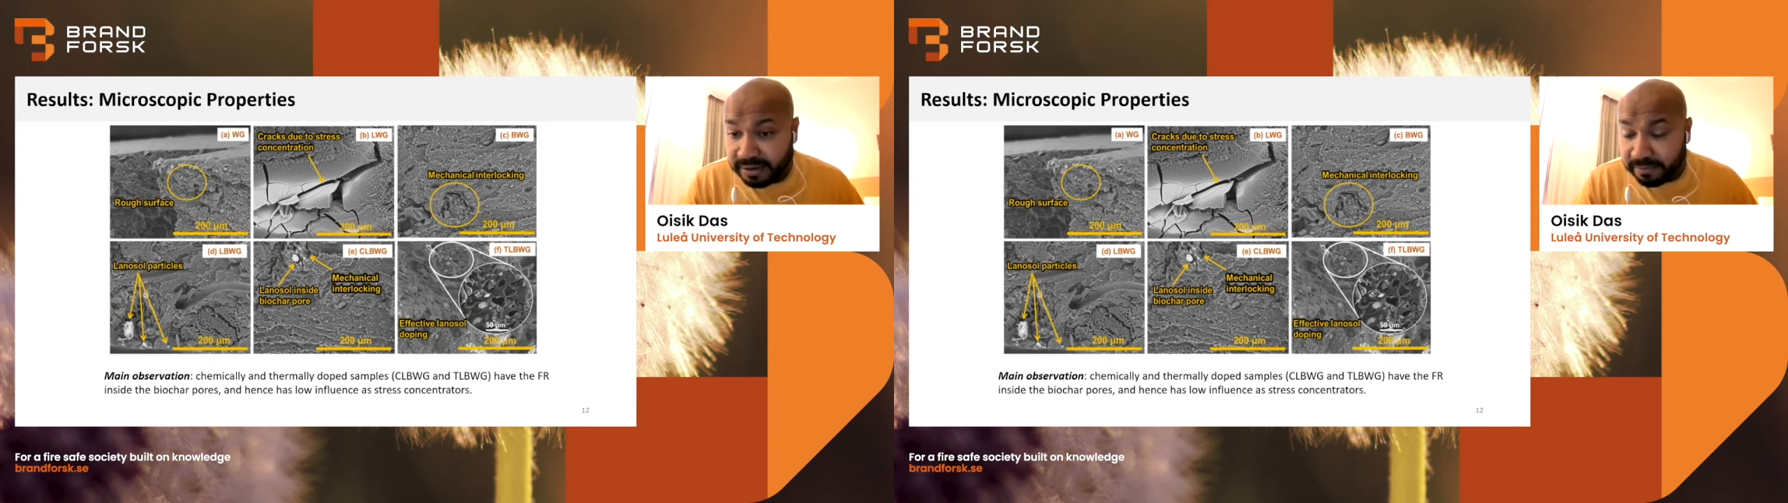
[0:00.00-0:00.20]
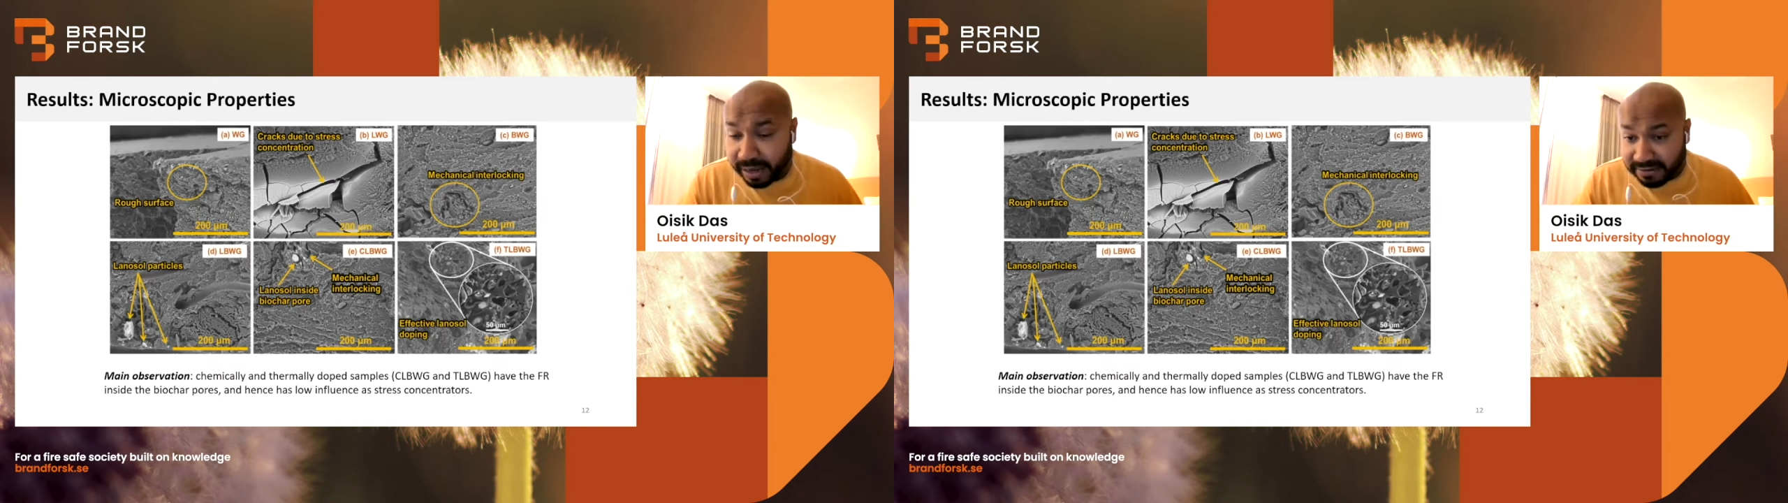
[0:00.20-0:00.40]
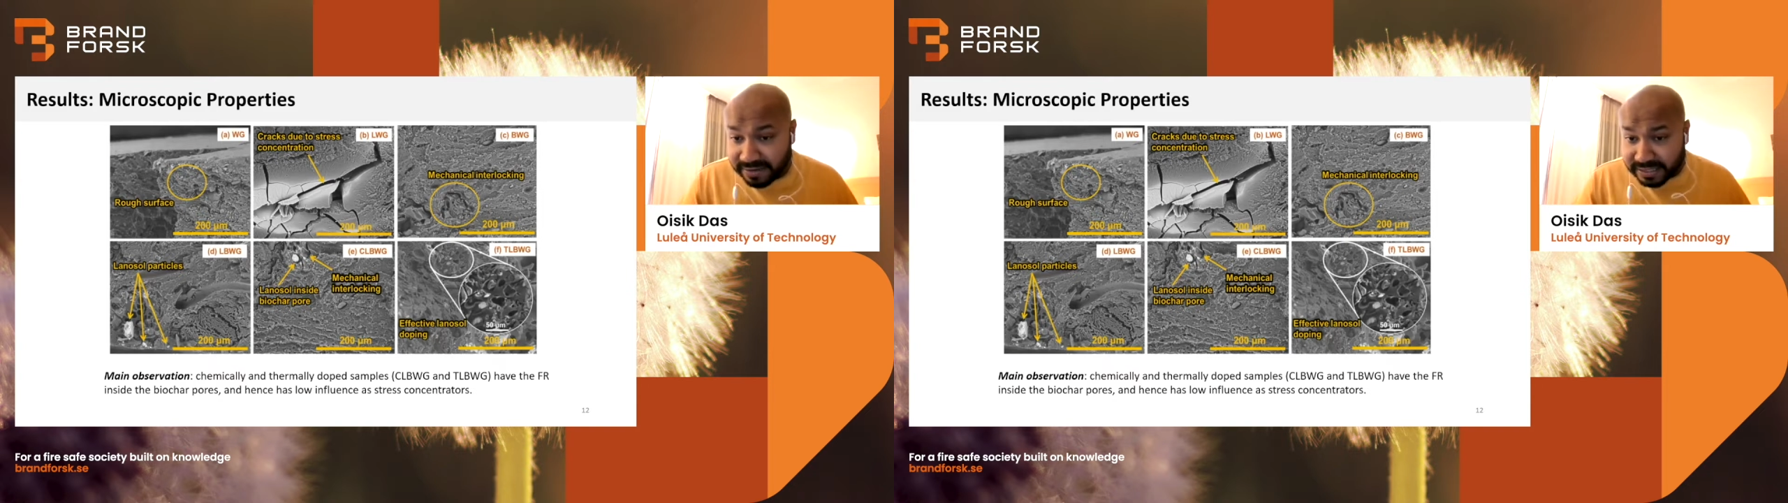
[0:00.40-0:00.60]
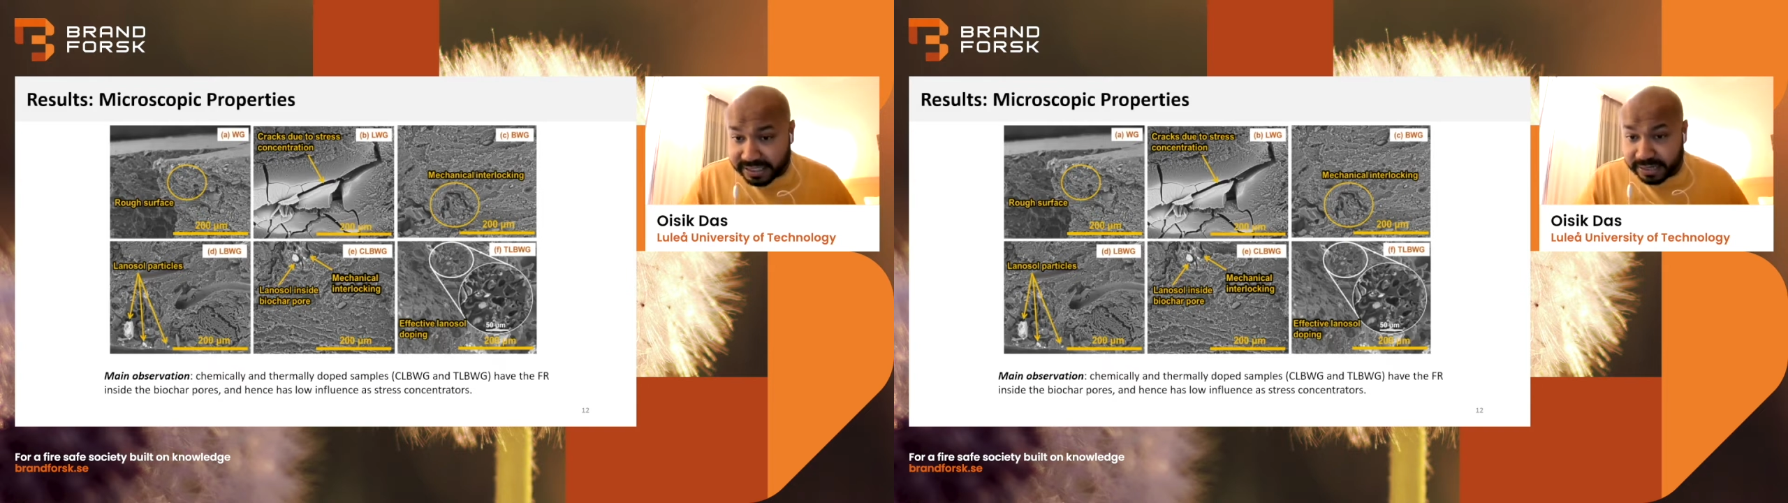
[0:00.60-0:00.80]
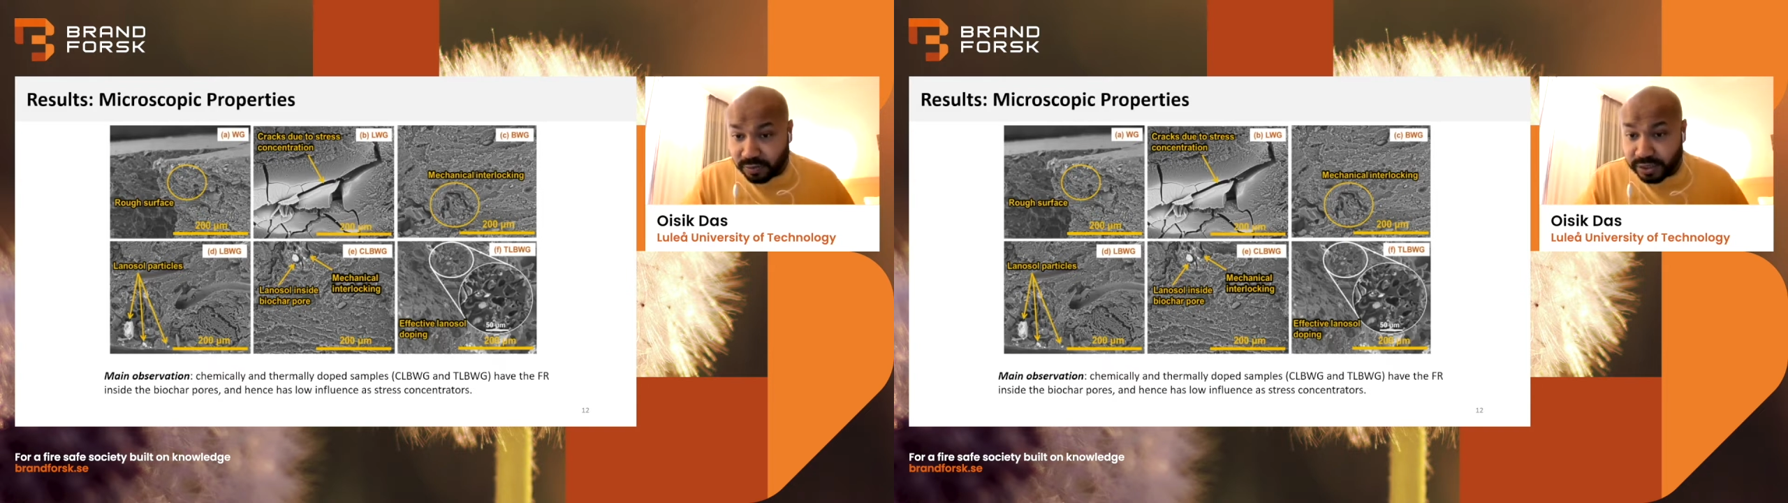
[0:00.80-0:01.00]

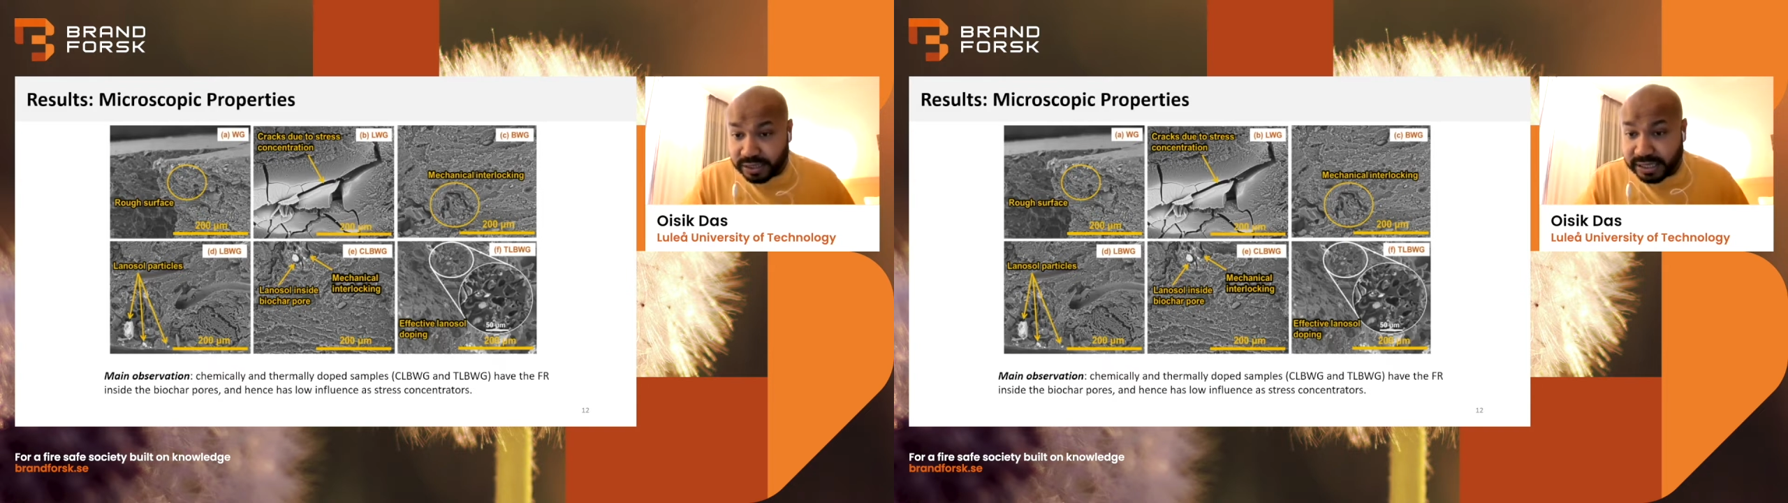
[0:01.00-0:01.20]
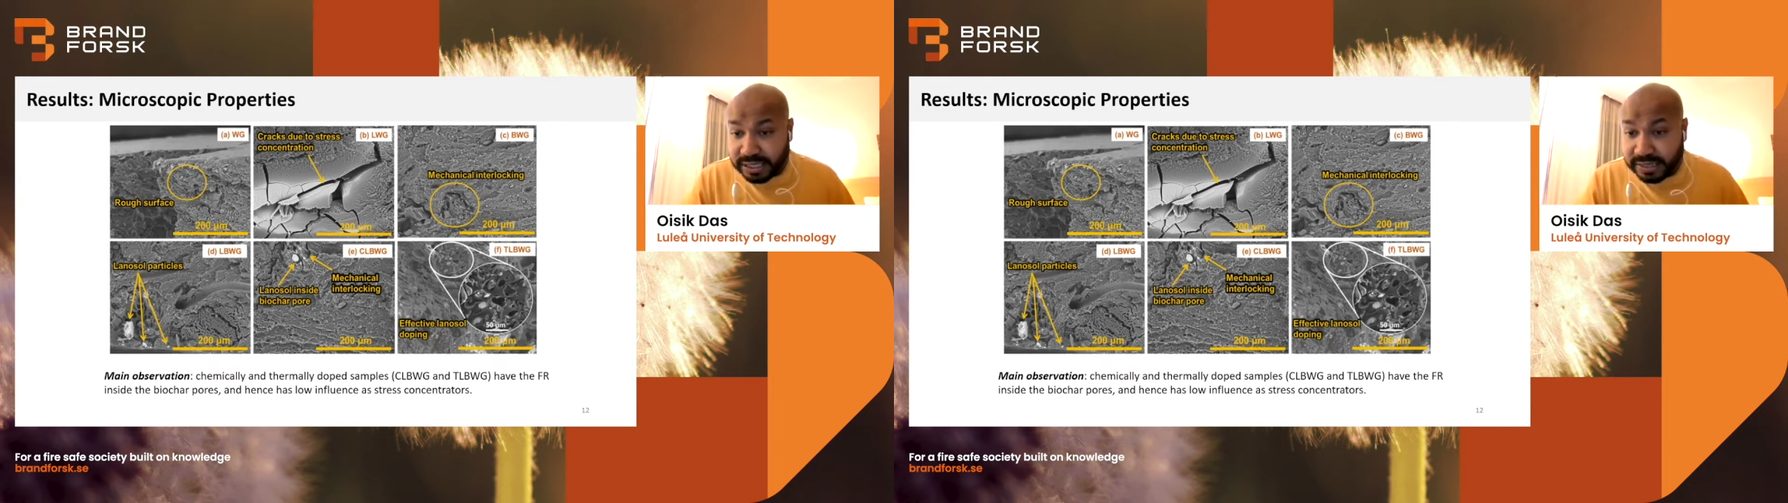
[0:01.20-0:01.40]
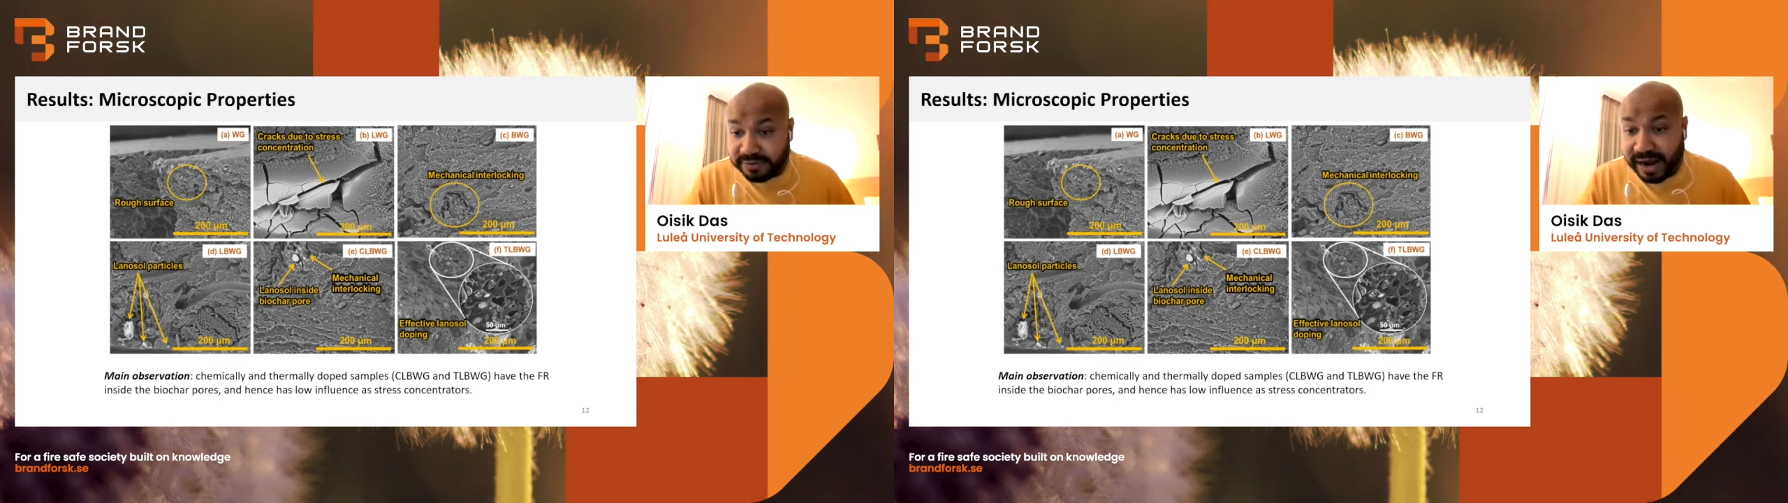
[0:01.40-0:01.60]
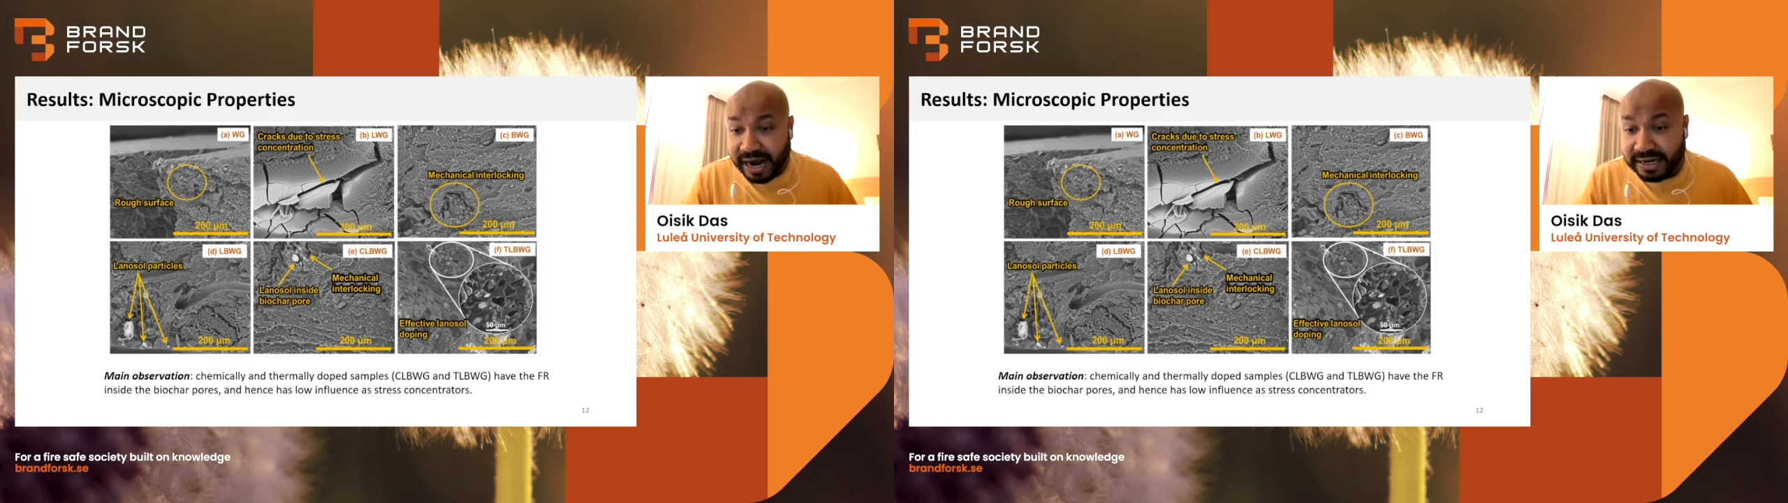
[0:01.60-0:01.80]
manifested with the fire